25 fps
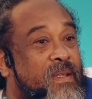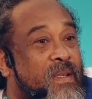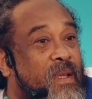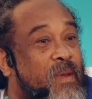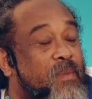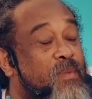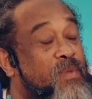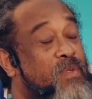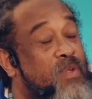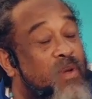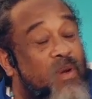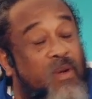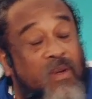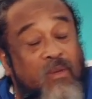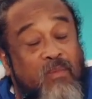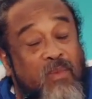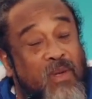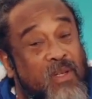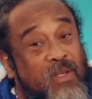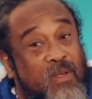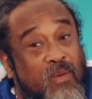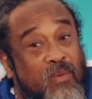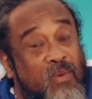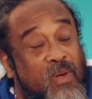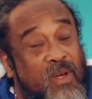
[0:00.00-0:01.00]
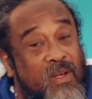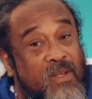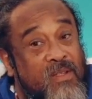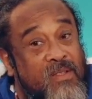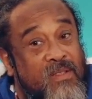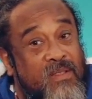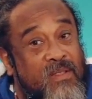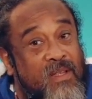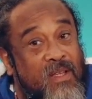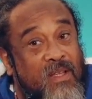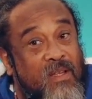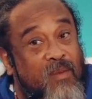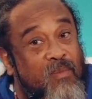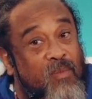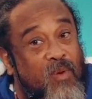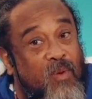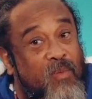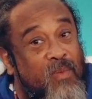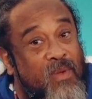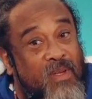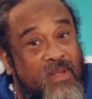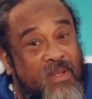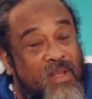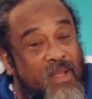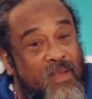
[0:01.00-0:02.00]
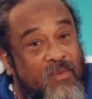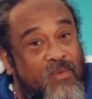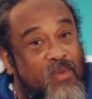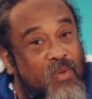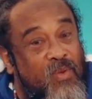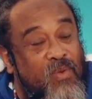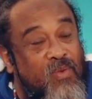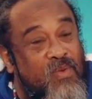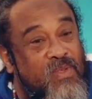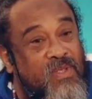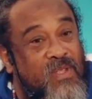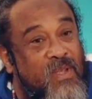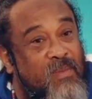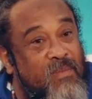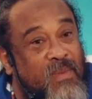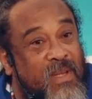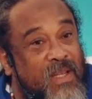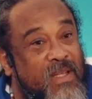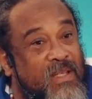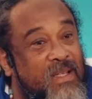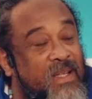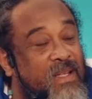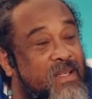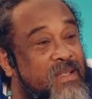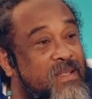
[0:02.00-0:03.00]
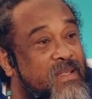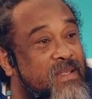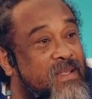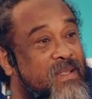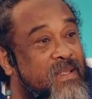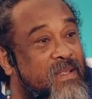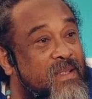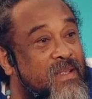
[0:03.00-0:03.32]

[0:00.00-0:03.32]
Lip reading: I'm sorry about the words at the moment, I have to use them like that.